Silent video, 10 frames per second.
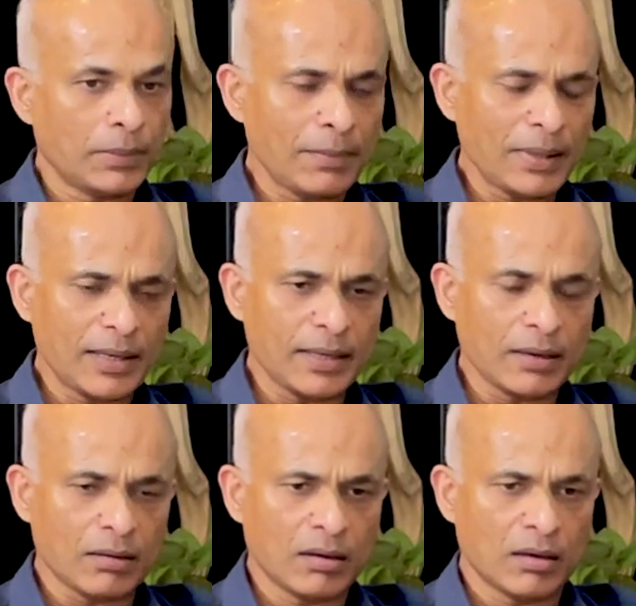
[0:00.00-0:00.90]

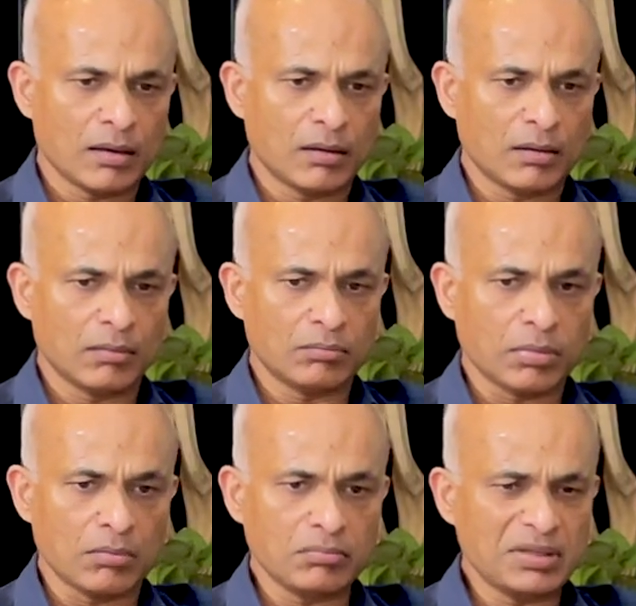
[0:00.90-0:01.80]
Maybe,
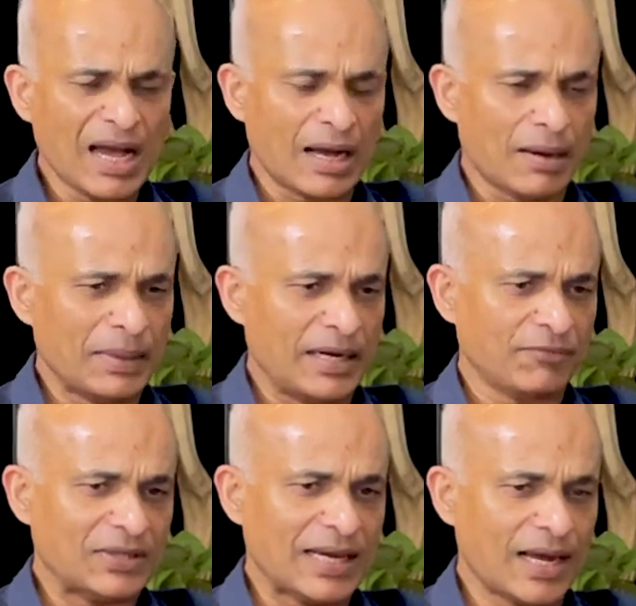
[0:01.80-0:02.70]
I mean,
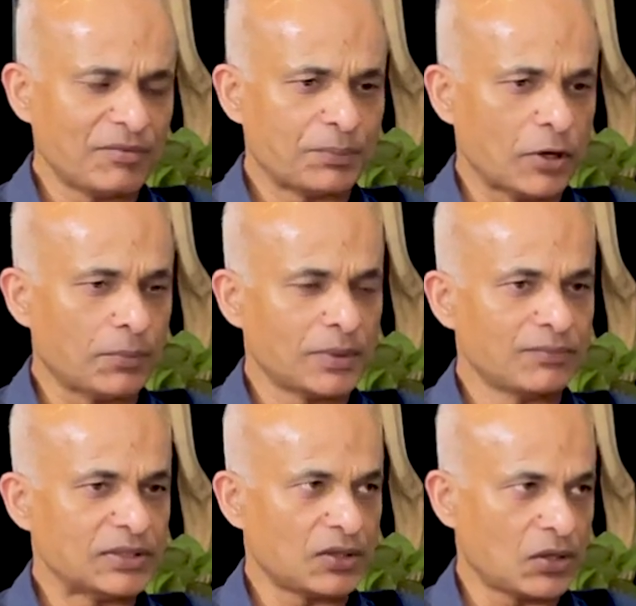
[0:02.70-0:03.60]
if they have a
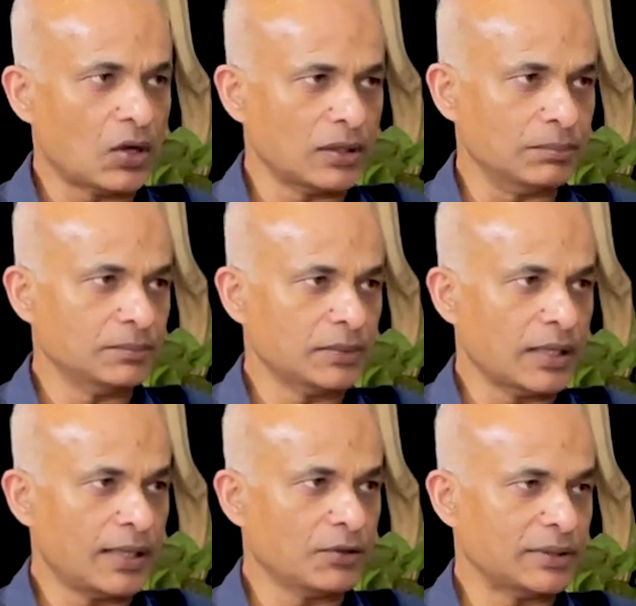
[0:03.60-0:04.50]
problem with the column,
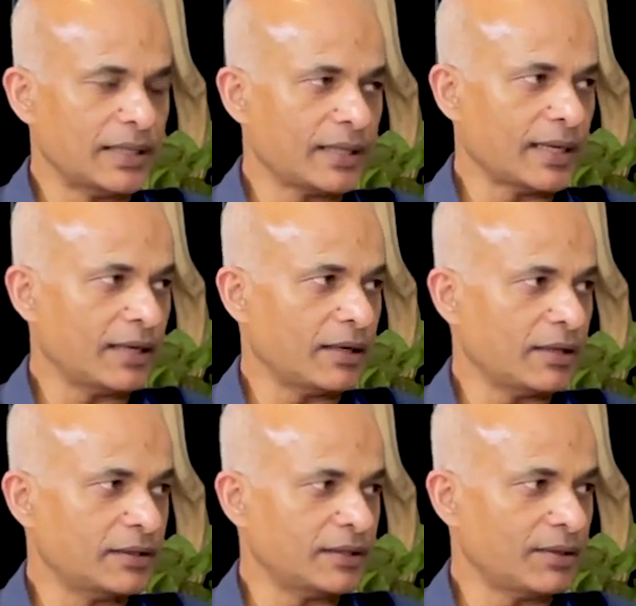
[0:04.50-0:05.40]
you know, they can.
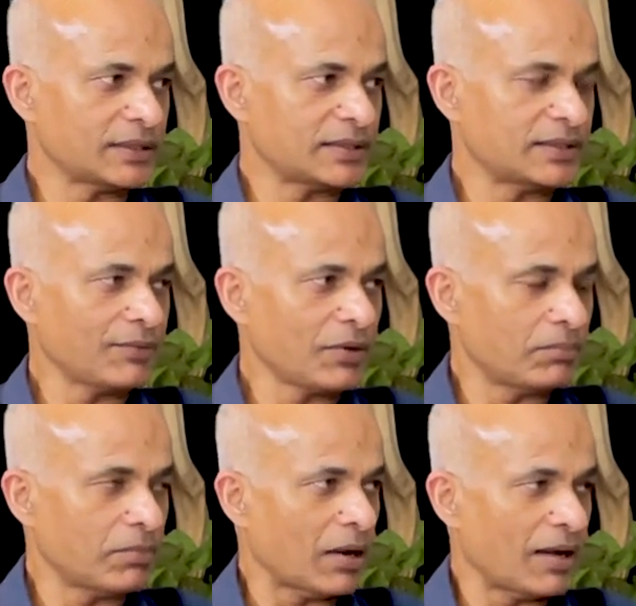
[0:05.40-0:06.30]
There was
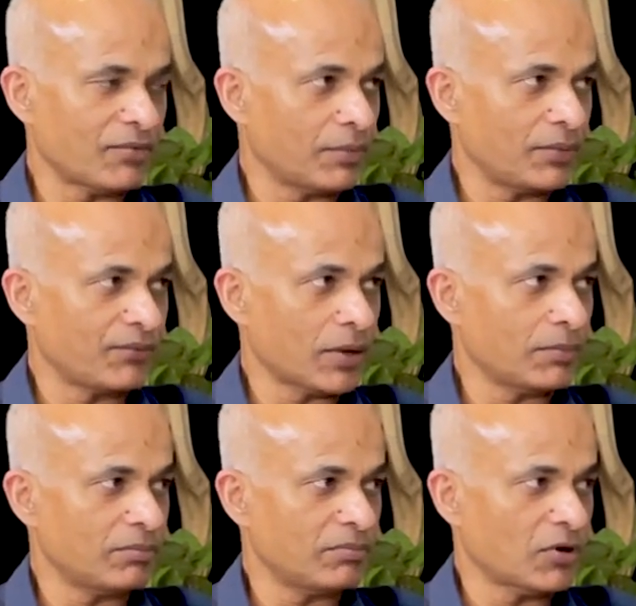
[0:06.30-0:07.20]
never, if I'm
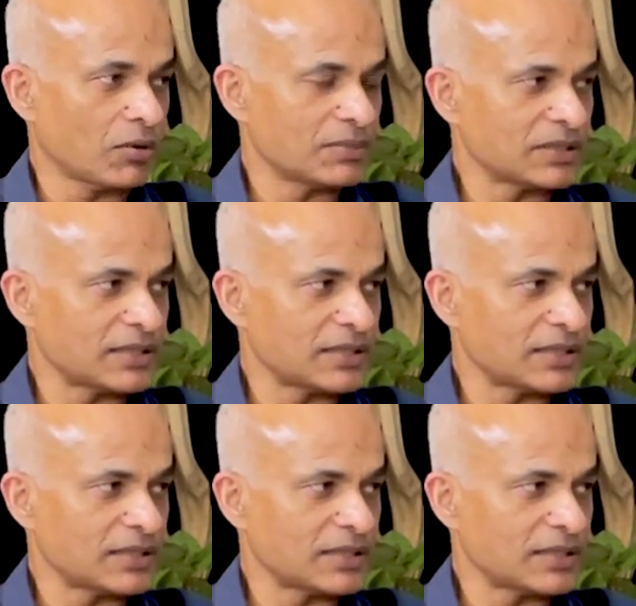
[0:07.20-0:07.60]
not